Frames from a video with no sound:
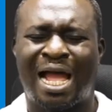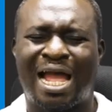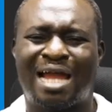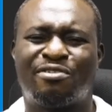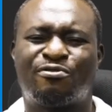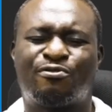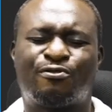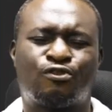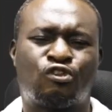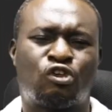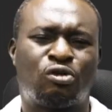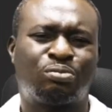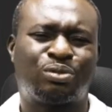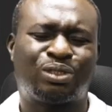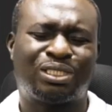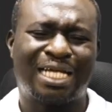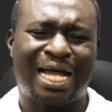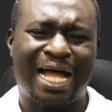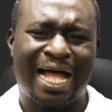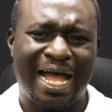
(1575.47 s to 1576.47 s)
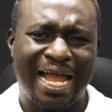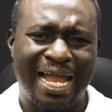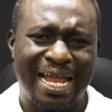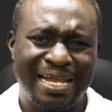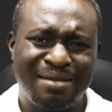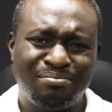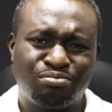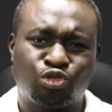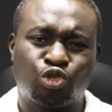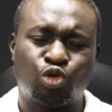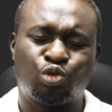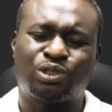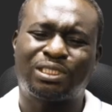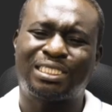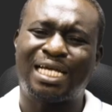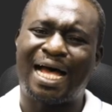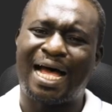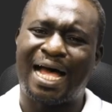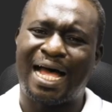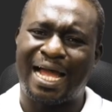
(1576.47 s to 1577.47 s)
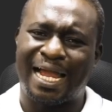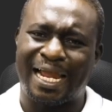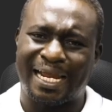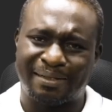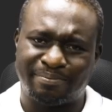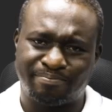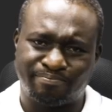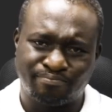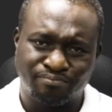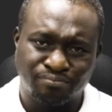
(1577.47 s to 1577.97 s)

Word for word: And from time to time,